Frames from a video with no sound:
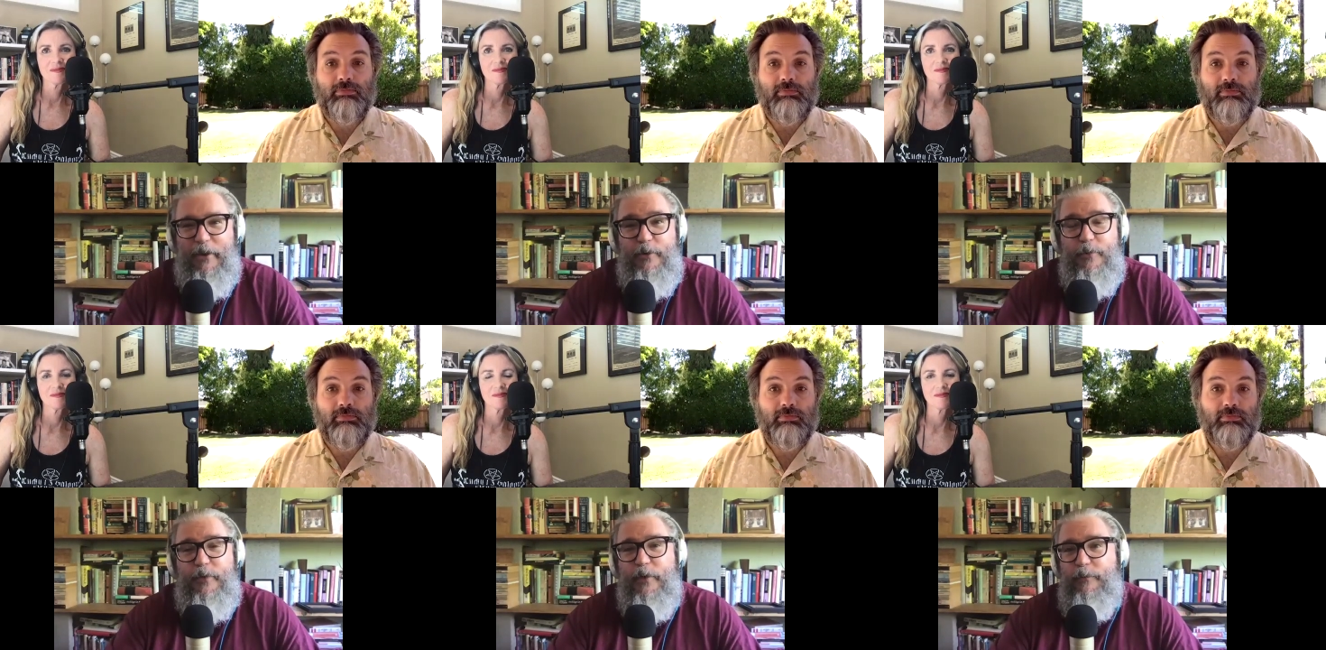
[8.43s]
Speaker 1: a new
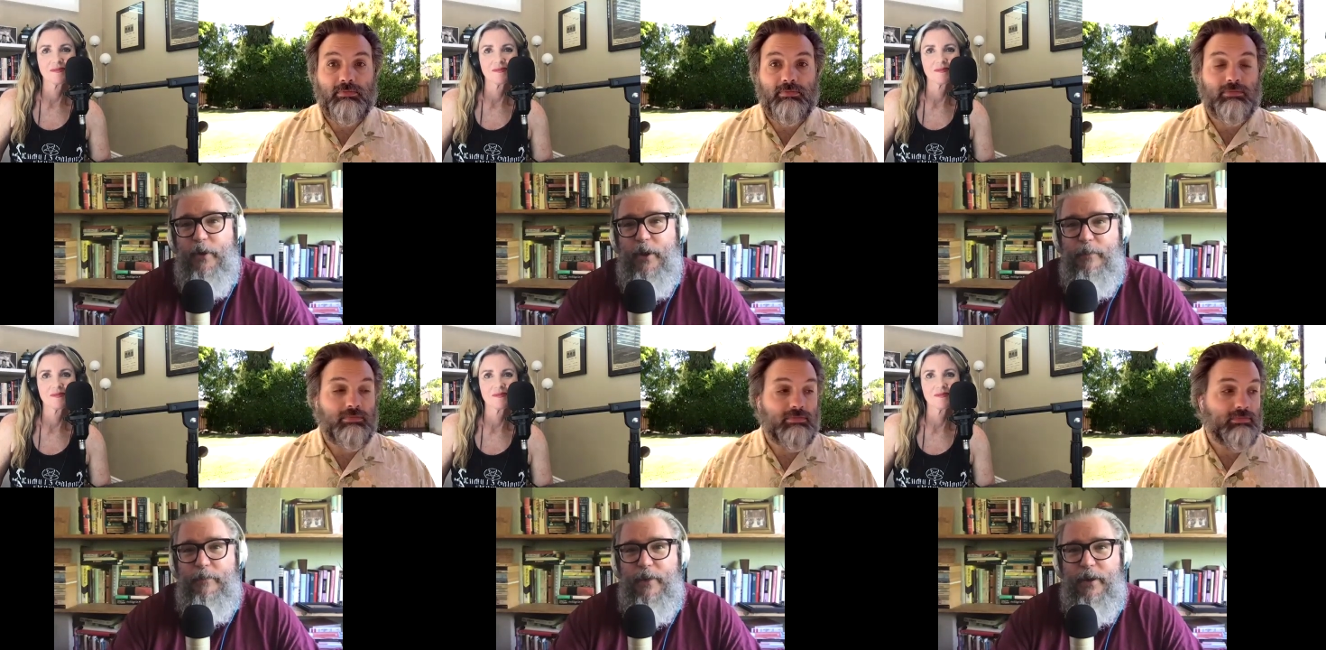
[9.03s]
film
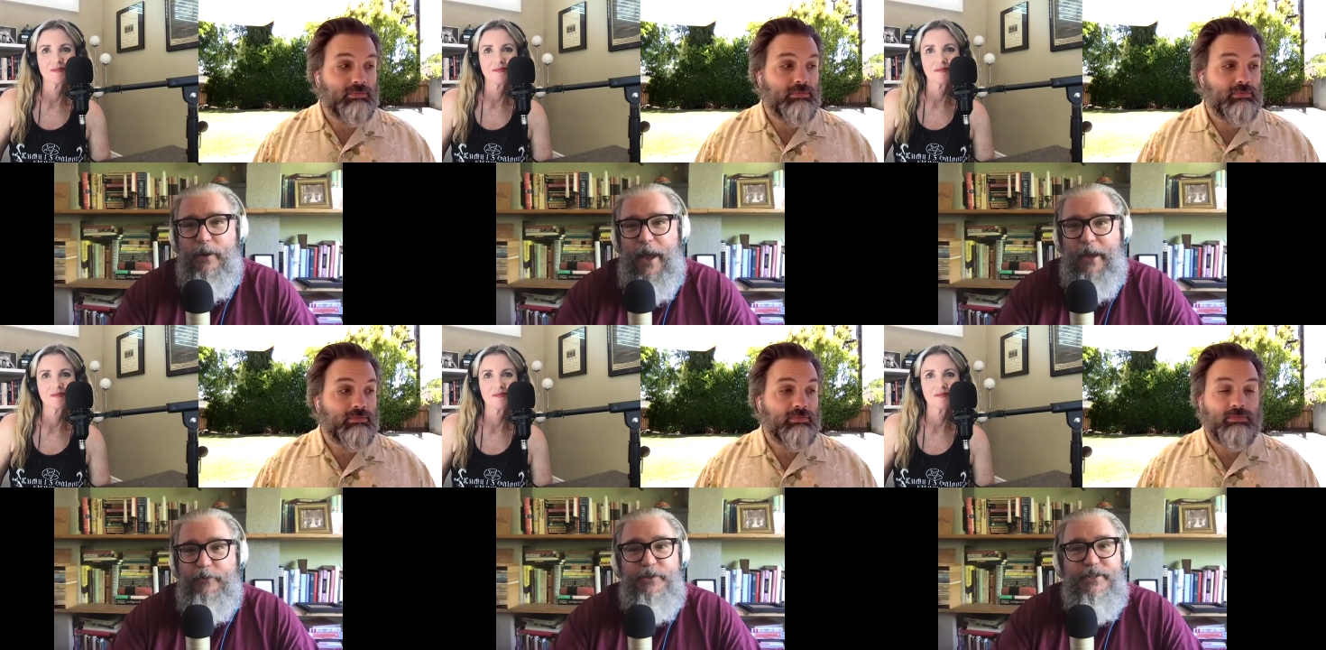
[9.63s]
from uh,
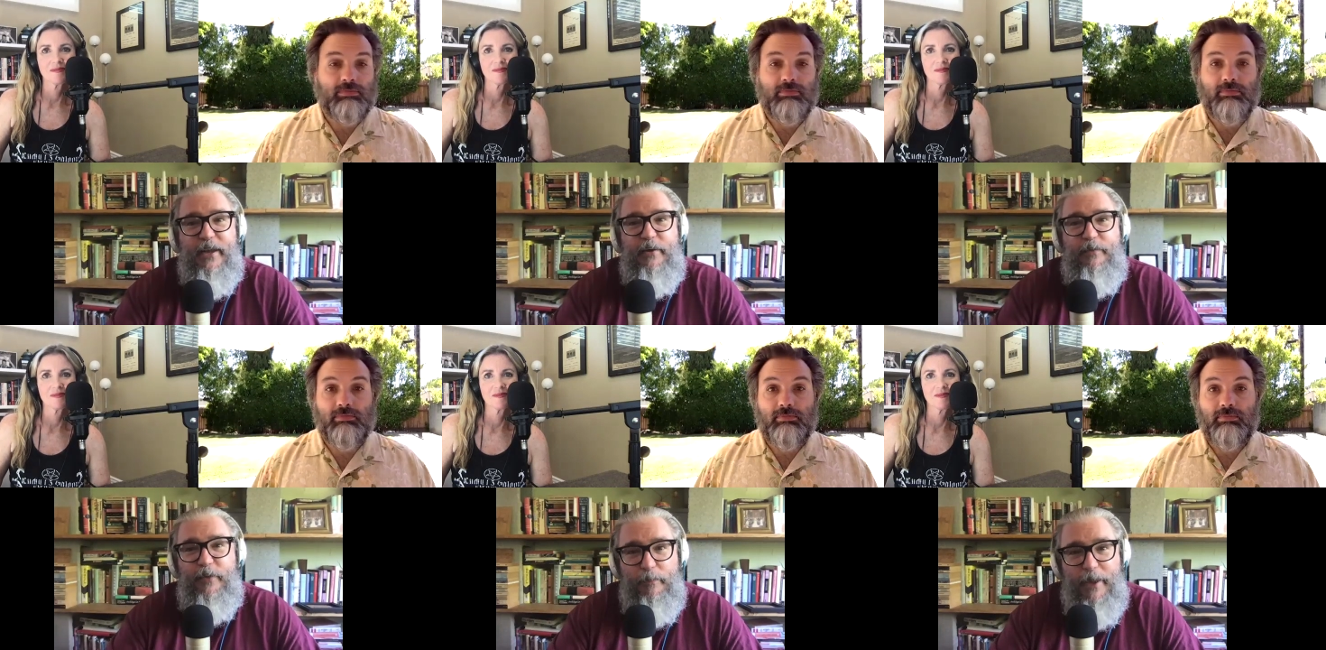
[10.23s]
actress and
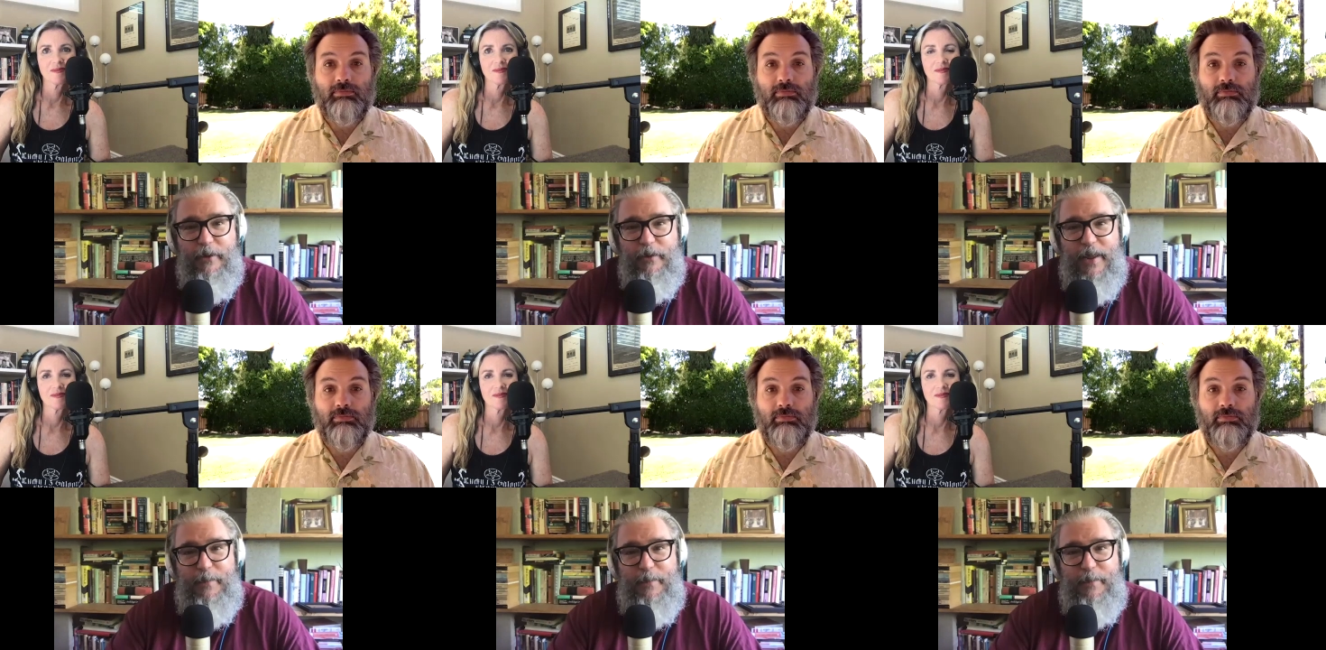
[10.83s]
filmmaker